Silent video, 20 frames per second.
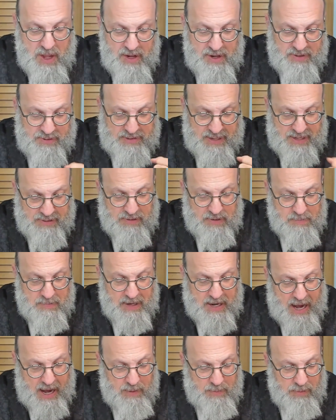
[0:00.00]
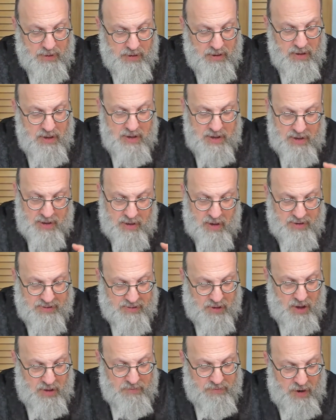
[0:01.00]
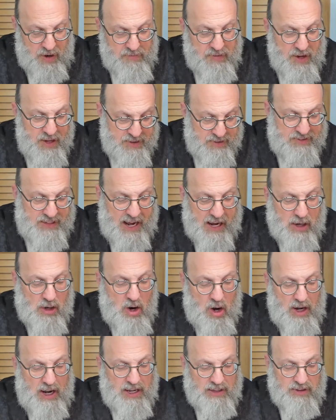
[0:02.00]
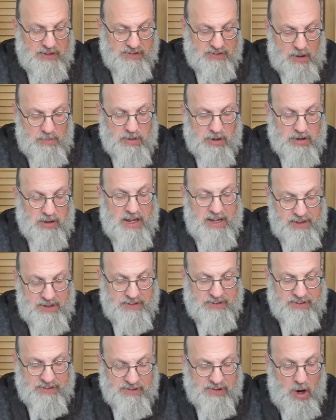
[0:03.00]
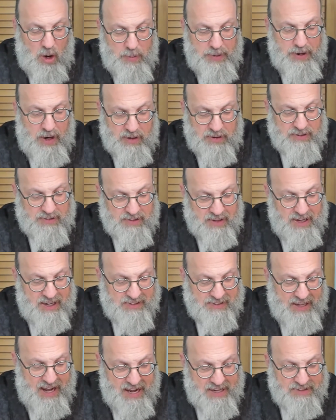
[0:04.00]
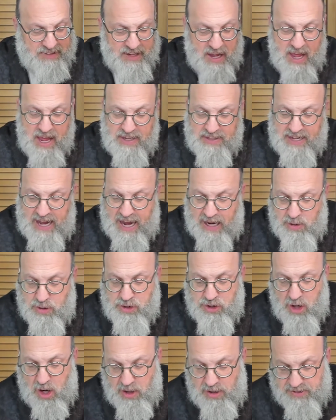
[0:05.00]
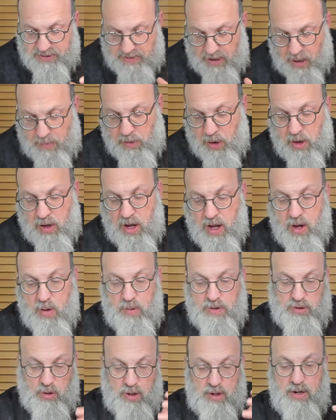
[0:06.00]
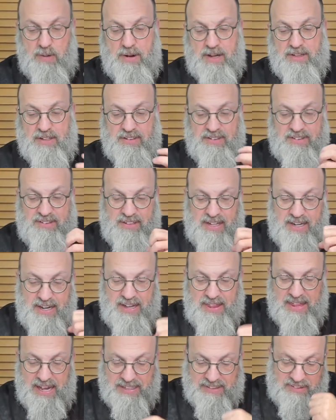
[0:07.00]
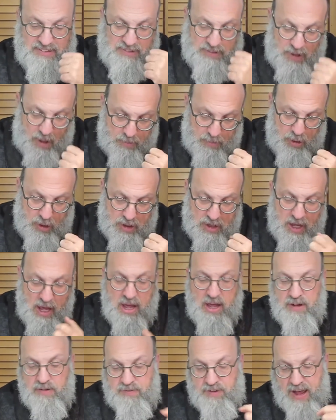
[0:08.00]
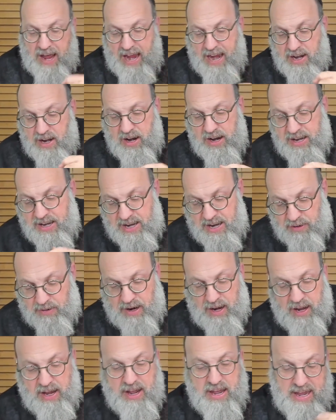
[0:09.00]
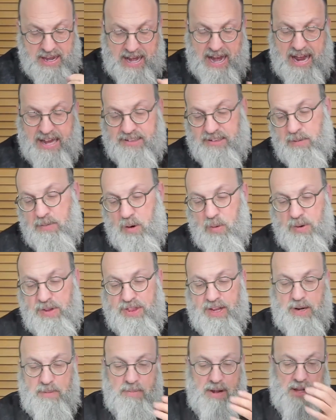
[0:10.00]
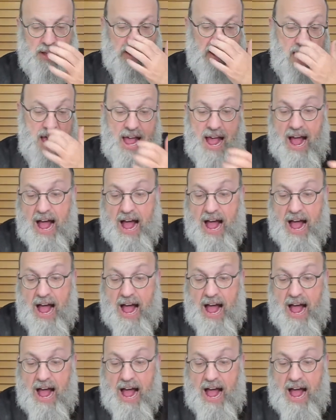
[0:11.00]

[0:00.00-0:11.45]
Says the Mechaber in Ois and Vav, Zek Koya de This is going on this last case. Dahainu Shahaya Samuch. We're talking about the city that Samuch, the Eidei Nira, it has to be within a mill.